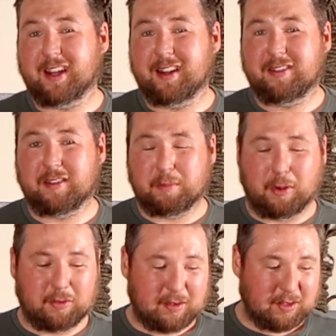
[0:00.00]
And this is
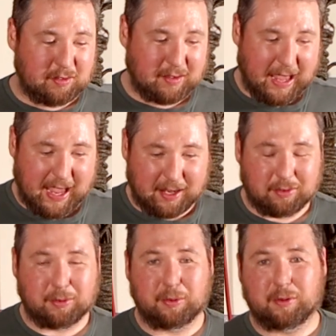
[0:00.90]
mostly just the
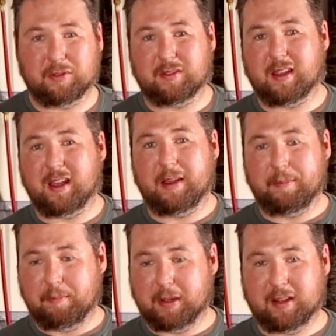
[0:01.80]
hand tools,
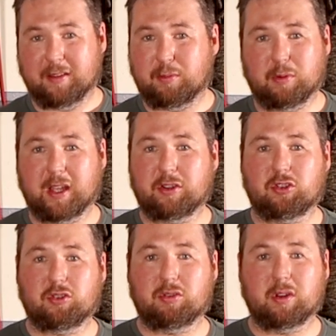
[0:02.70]
um, but this will get you,